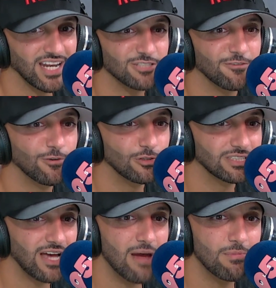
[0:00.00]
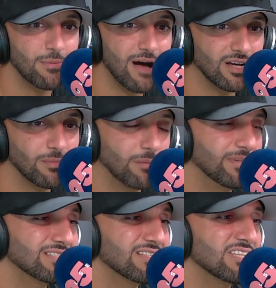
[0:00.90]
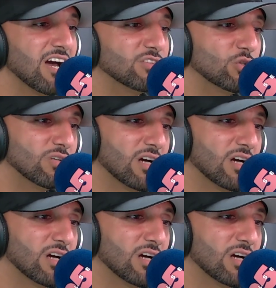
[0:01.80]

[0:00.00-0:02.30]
That's full time. I'm out. Coming up next is the afternoon